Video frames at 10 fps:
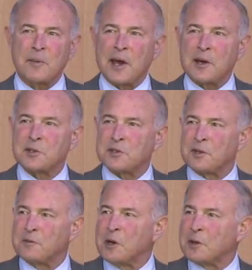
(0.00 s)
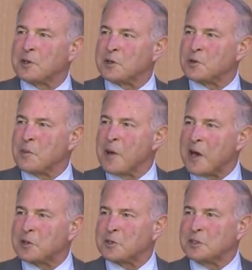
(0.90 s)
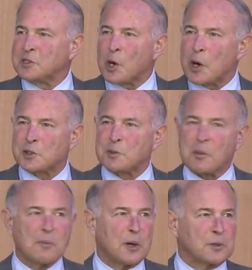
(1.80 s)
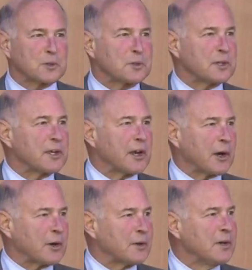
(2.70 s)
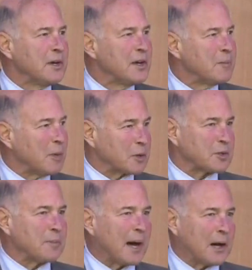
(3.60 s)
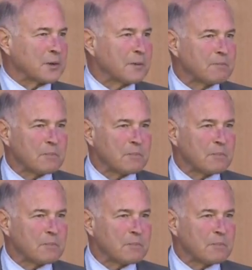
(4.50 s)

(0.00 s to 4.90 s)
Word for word: Madison, if you know the history, Madison lost the proposals he cared most about,